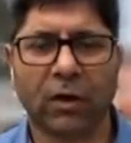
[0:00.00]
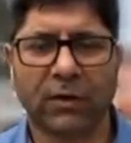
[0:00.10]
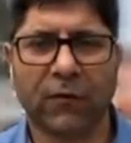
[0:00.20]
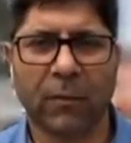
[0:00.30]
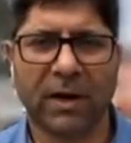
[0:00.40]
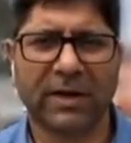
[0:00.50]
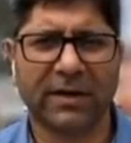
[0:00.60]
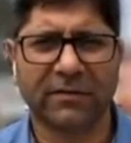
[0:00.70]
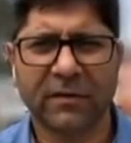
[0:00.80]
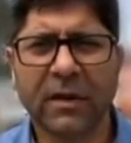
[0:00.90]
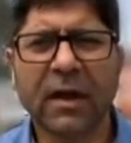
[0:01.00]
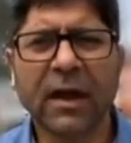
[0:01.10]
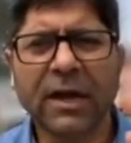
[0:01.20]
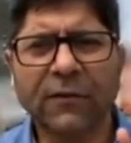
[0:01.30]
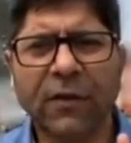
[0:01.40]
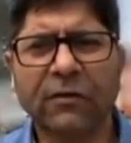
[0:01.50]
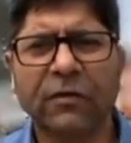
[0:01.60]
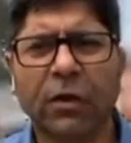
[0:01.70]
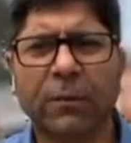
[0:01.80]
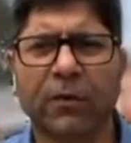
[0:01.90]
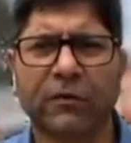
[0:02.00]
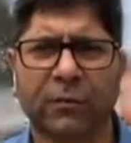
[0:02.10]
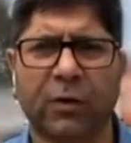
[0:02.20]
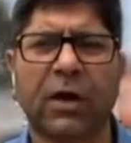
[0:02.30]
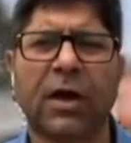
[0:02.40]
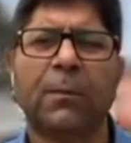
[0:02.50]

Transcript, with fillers: all the formalities, it was not possible